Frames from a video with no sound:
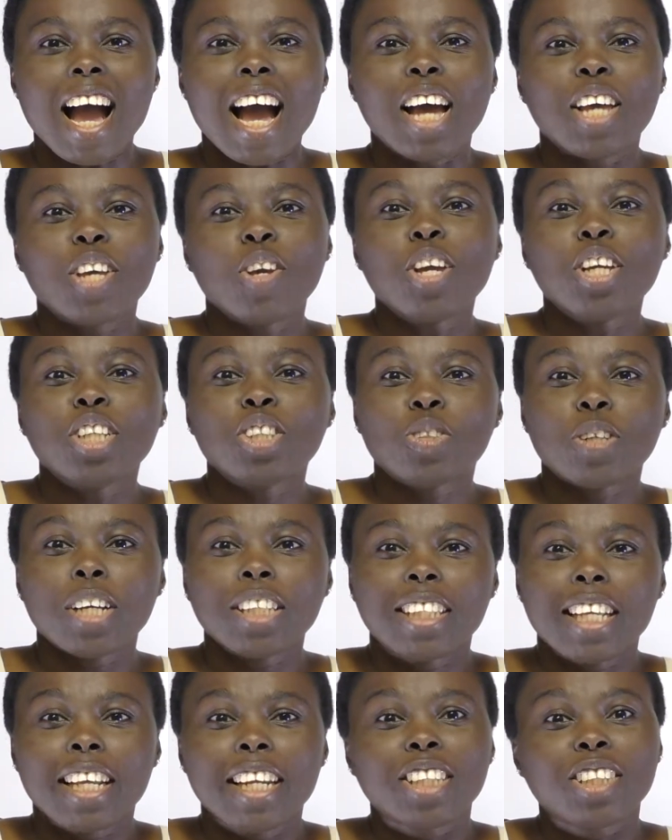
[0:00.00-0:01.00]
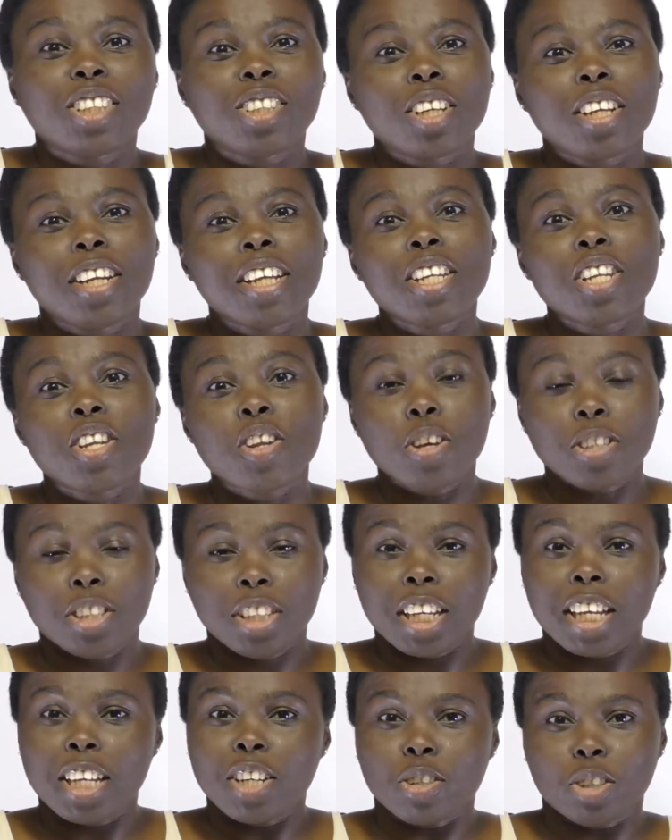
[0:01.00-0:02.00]
Are you interested in studying
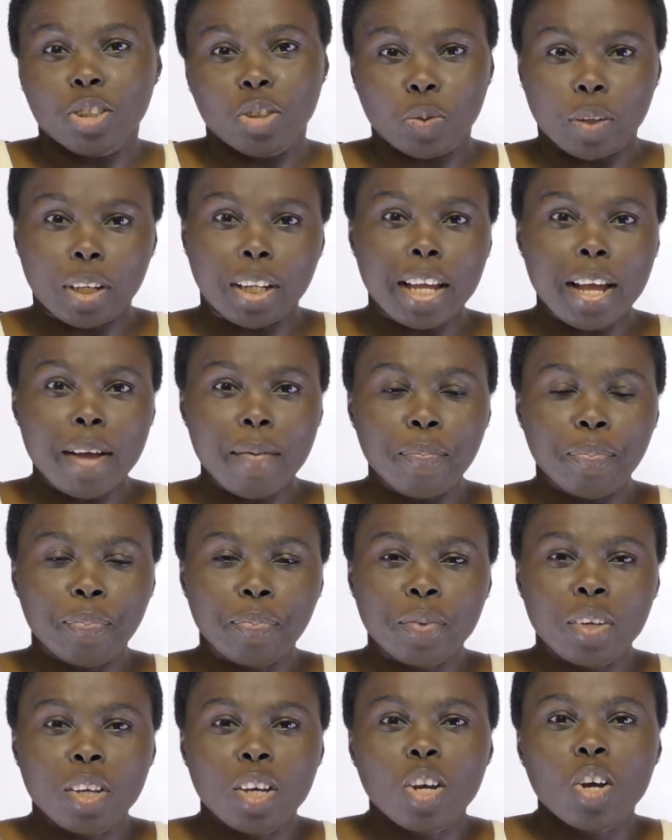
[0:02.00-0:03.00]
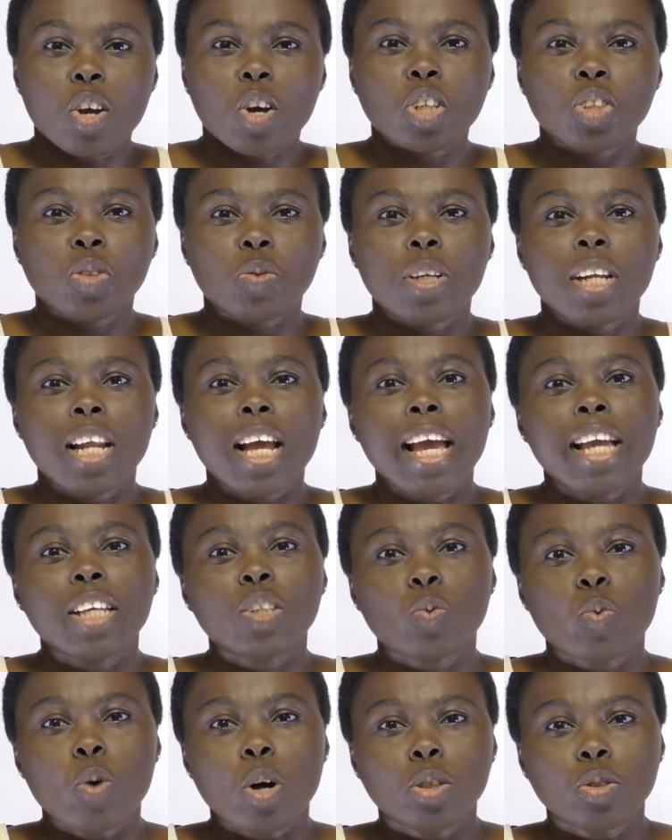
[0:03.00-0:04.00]
nursing in Australia? Australia
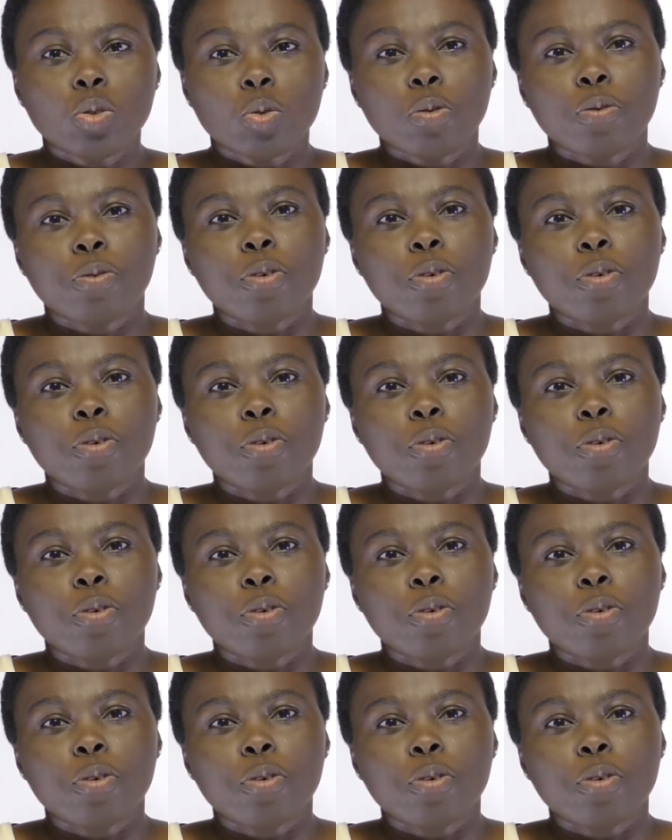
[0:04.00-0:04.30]
is well known